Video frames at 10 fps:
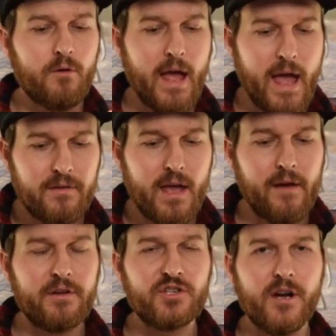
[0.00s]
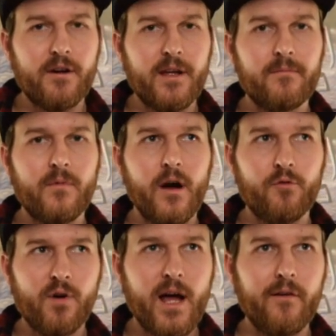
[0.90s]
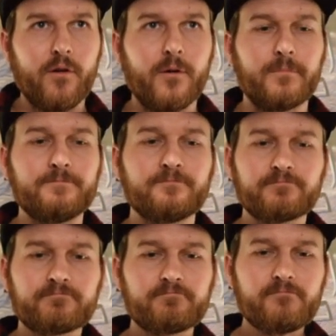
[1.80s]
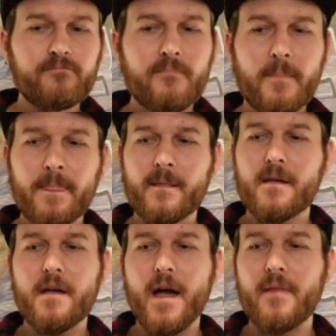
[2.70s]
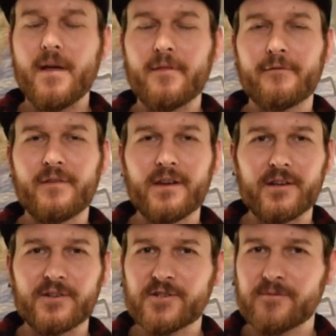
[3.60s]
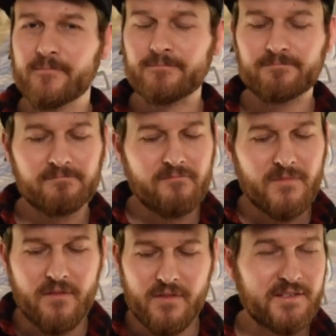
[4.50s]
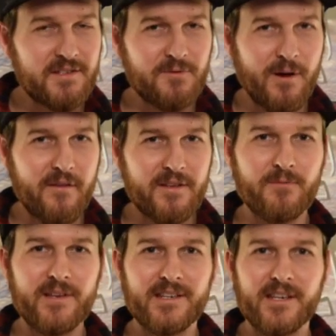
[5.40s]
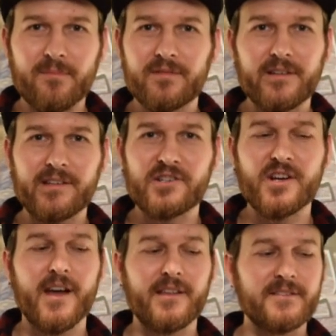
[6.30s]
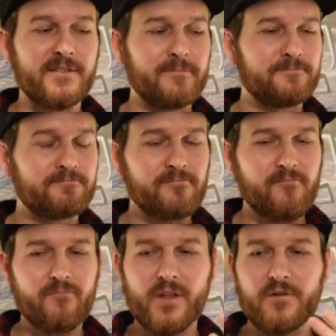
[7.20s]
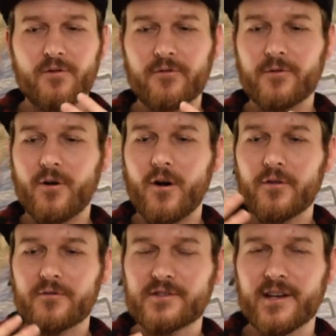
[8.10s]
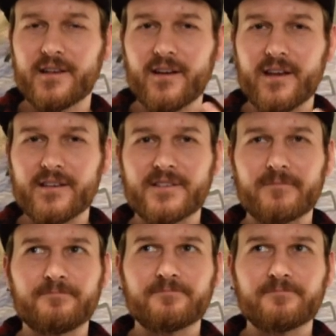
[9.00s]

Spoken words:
heavy, heavy sherry arrival. And then the finish, this is where this whiskey completely shines. You go through all those like nice